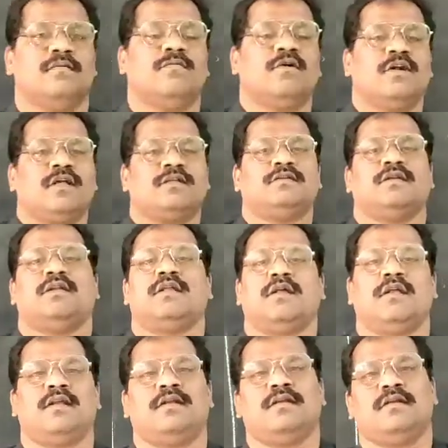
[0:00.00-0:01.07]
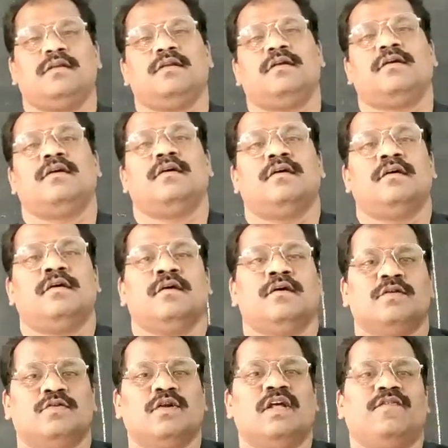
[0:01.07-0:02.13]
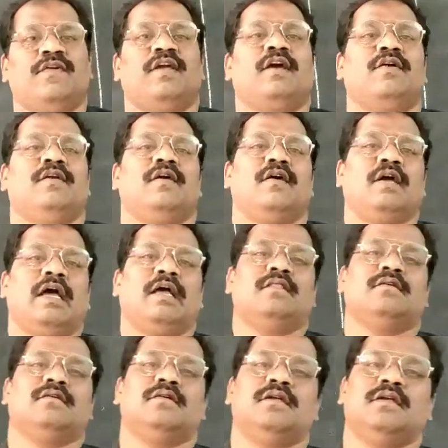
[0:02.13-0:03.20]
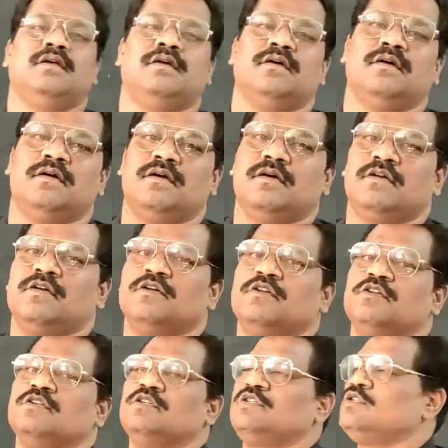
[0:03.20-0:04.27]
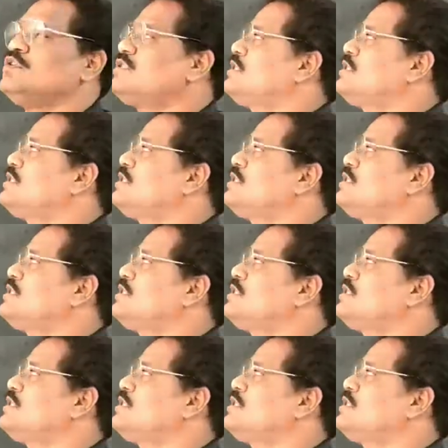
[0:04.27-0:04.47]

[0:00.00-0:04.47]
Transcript: Morning children, today we are here gathered here to